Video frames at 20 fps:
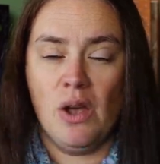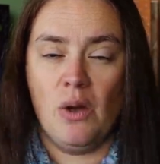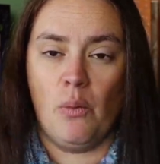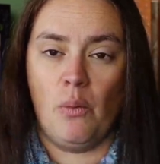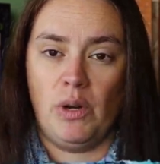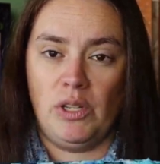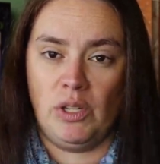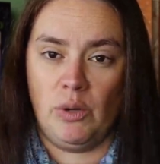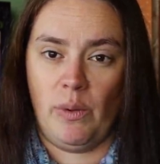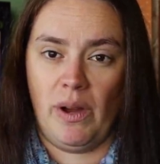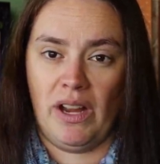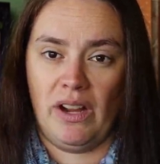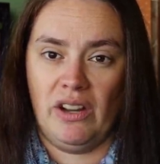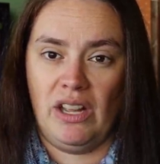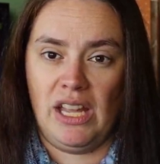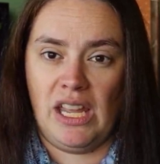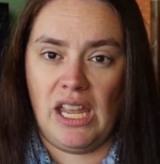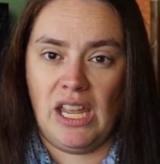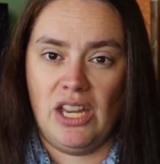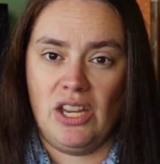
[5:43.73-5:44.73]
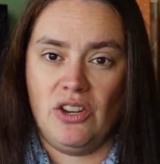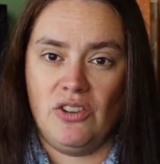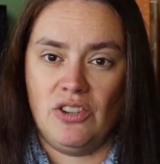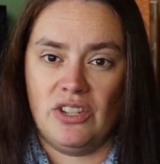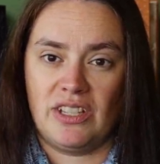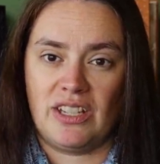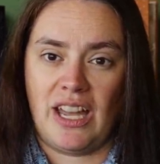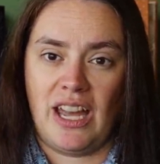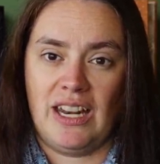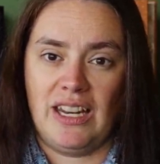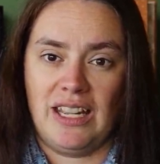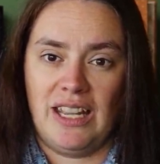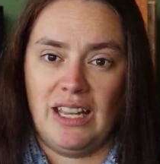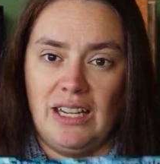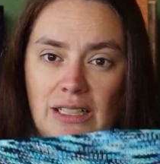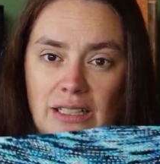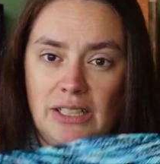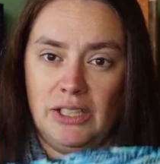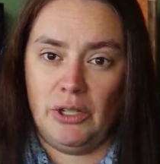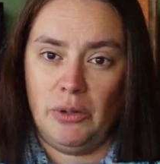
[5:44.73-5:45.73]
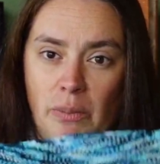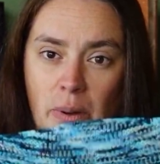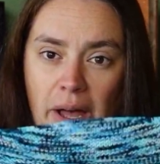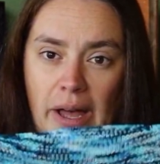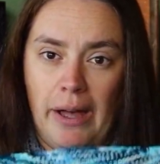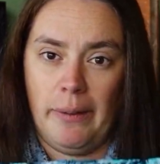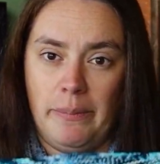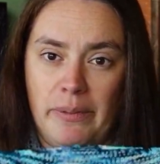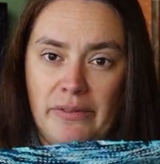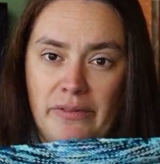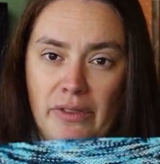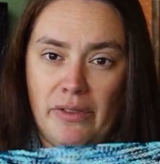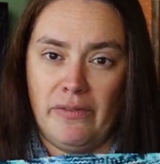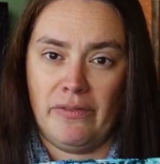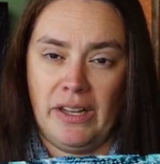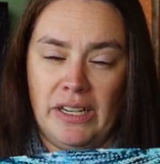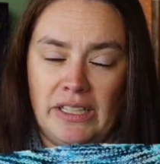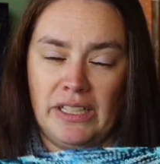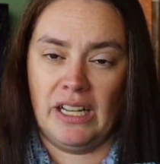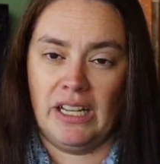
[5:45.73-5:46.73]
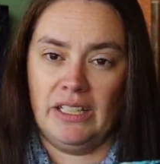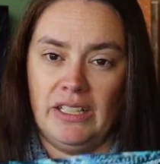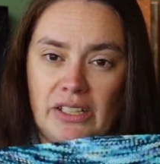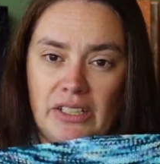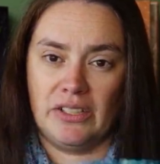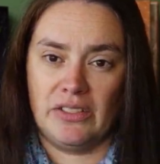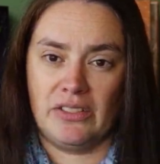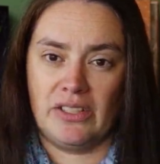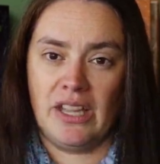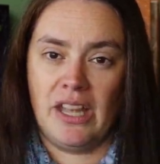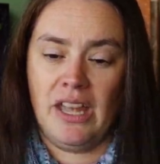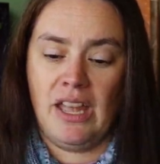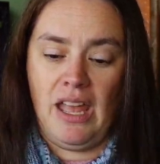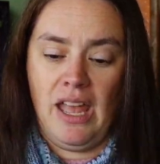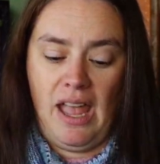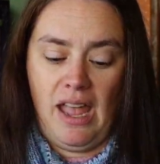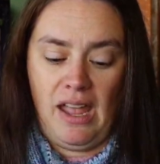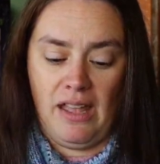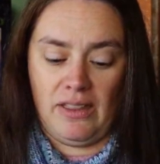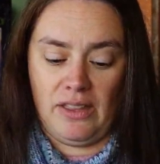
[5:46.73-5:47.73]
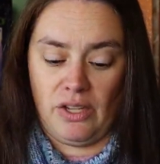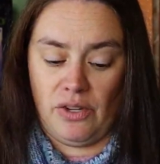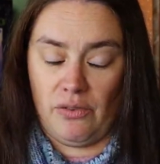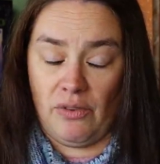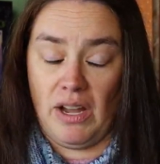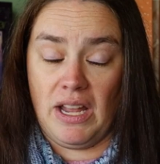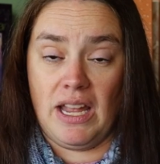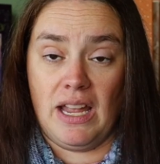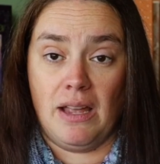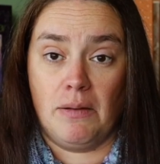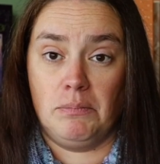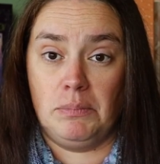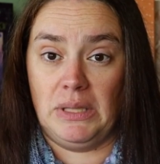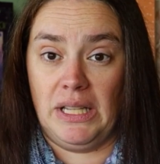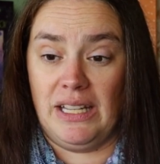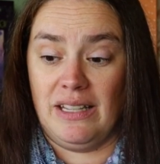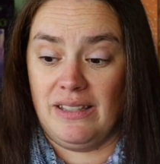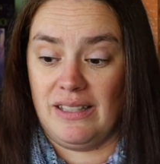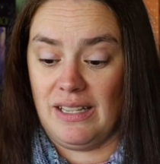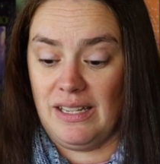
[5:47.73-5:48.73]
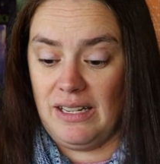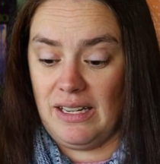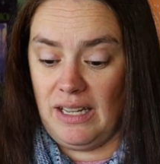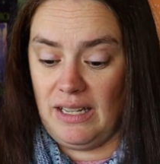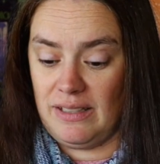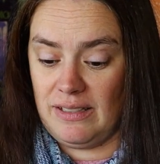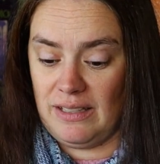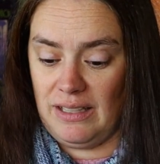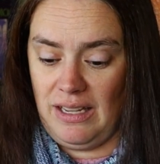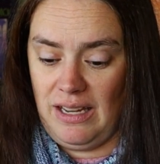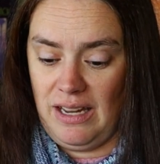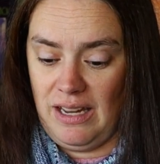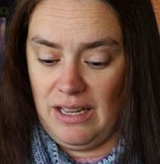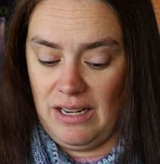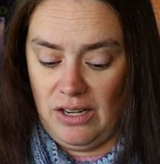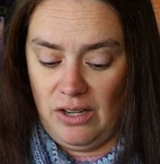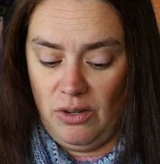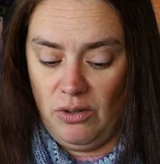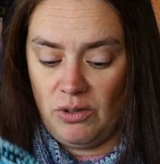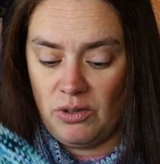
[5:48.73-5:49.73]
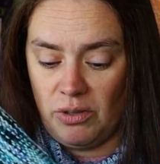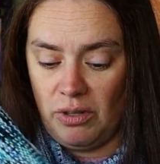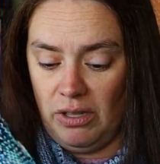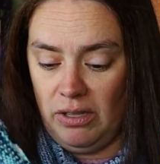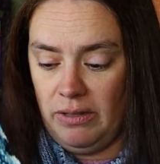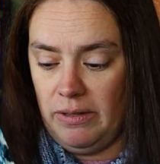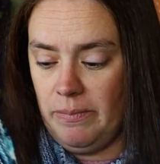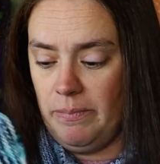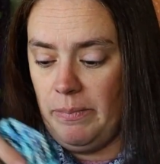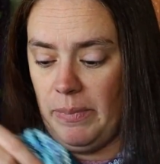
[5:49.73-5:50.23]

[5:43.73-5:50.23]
When you're wearing it, you just kind of get a little pop of the fun colors, and the gray blends in nicely in a neutral.